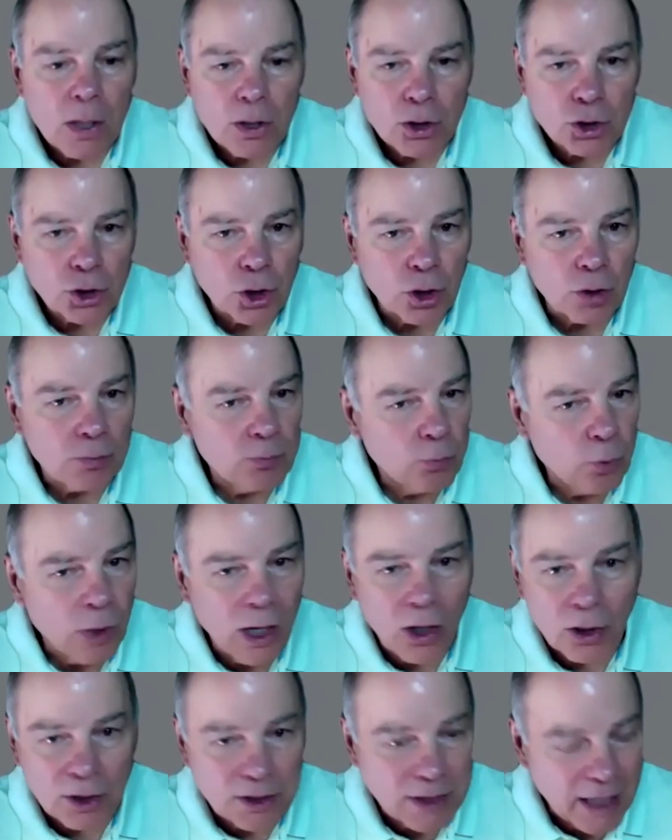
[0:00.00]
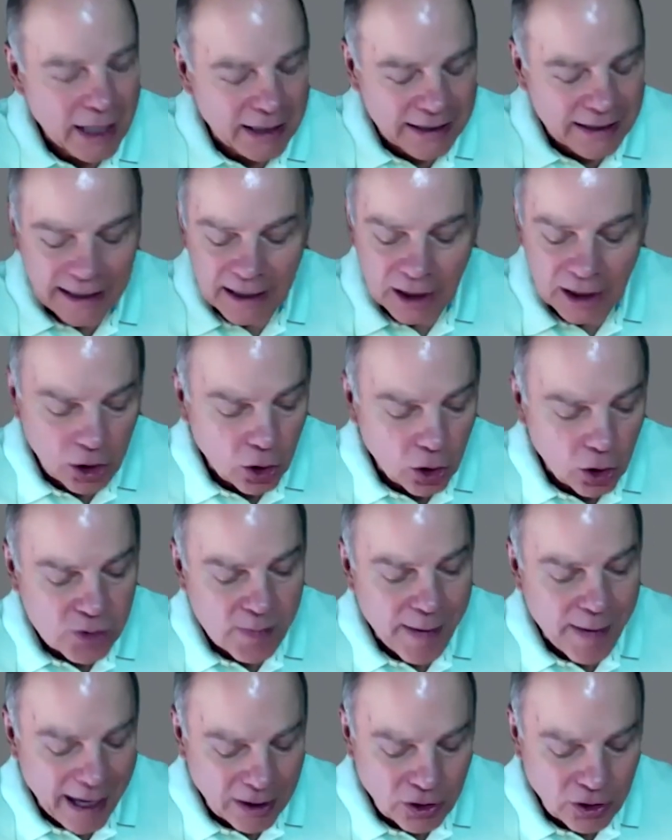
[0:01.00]
Sure. Well, again, it goes
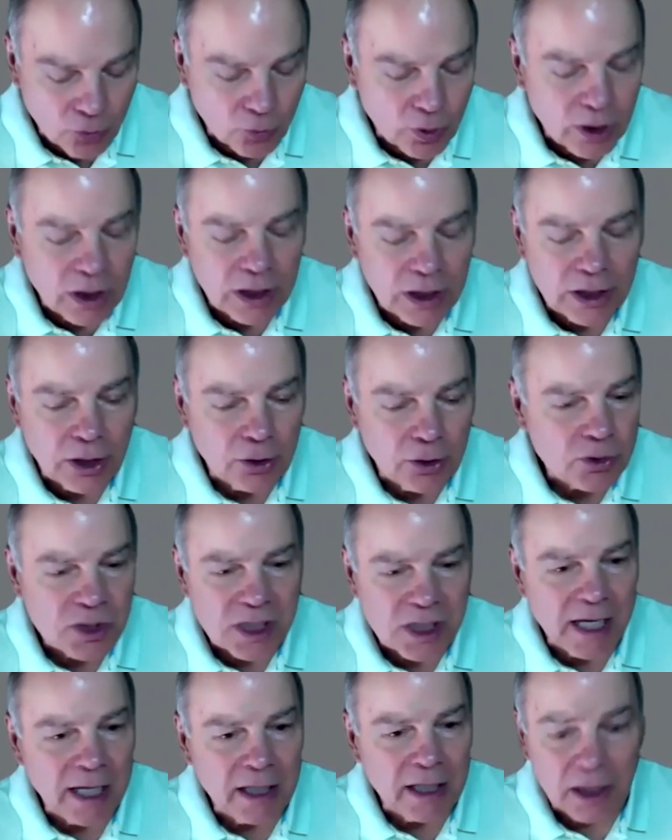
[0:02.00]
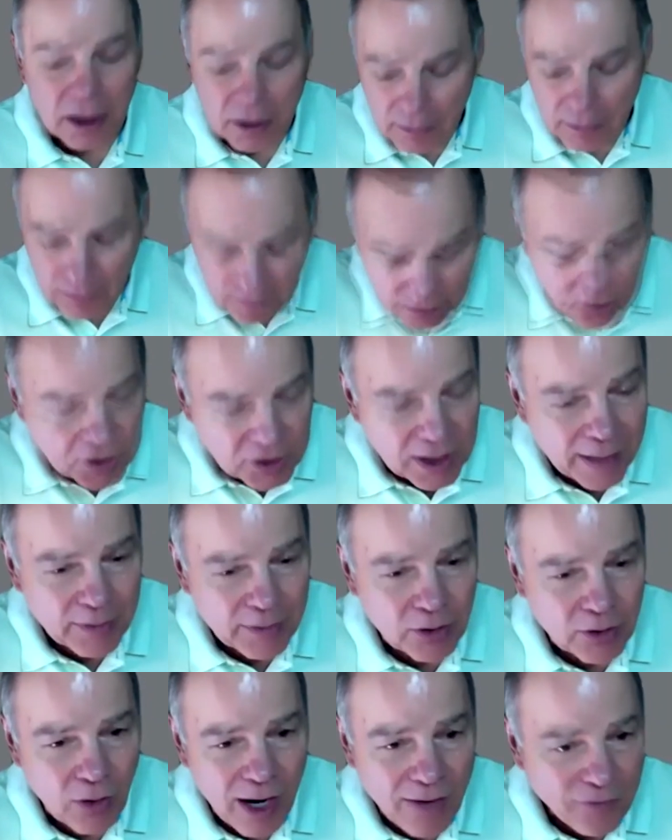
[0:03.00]
back to really understanding the
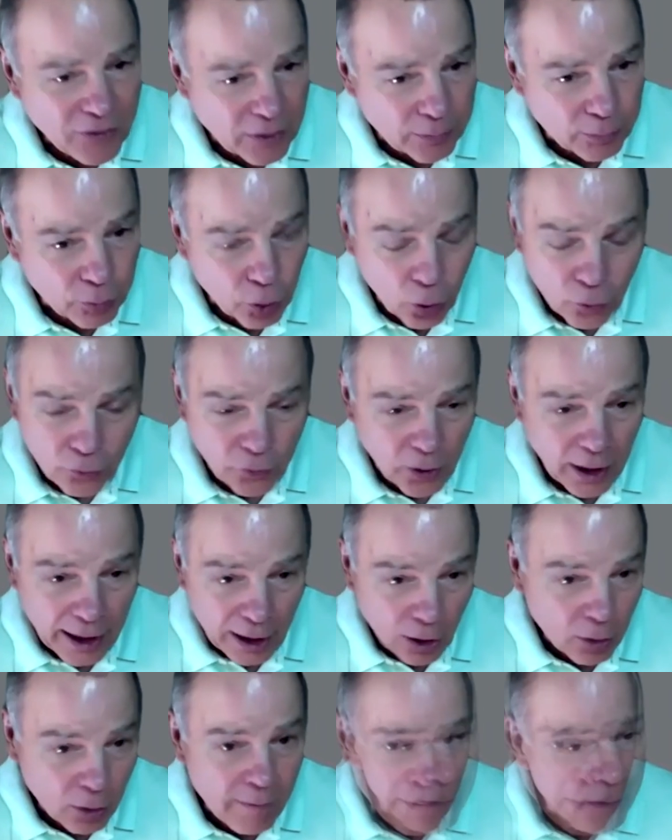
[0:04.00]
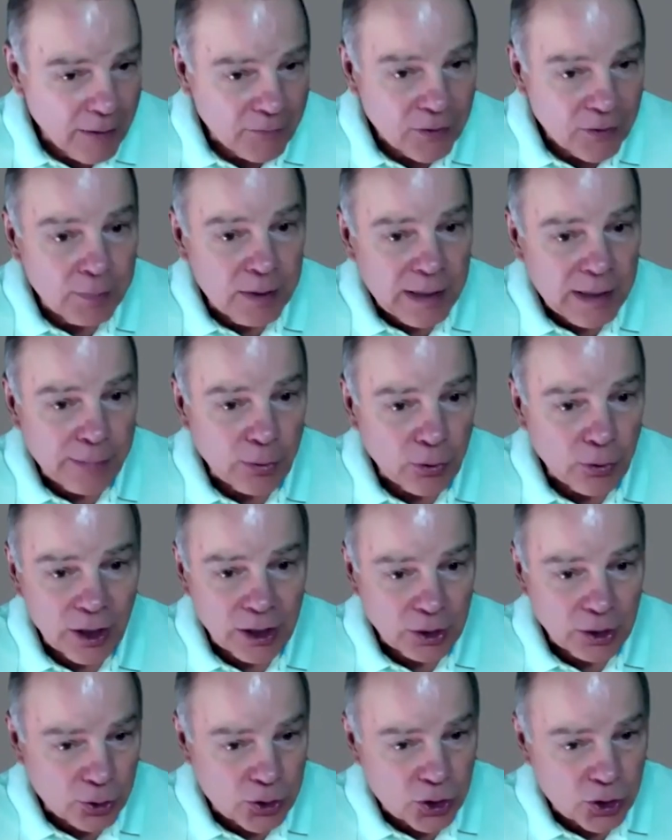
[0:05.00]
demographic profile of the people
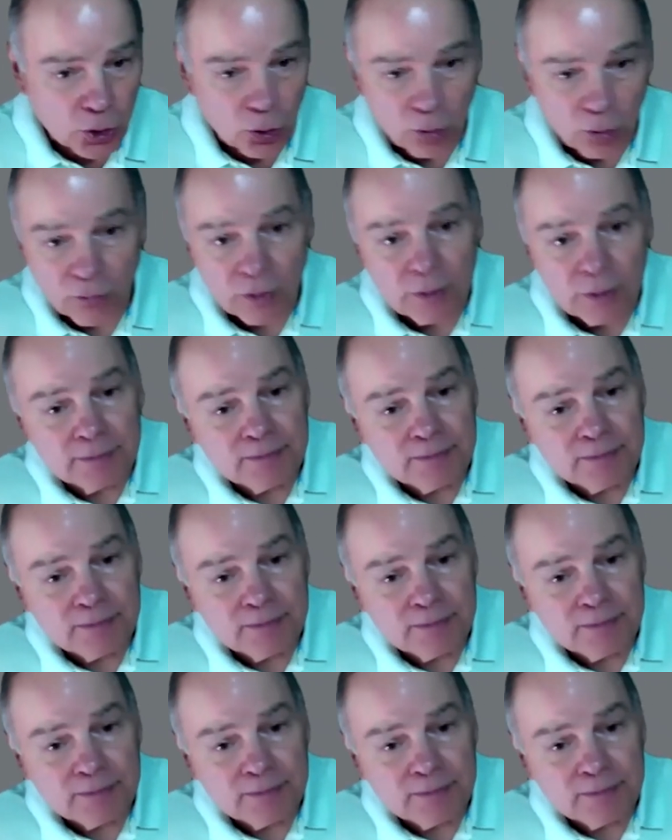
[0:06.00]
that you serve.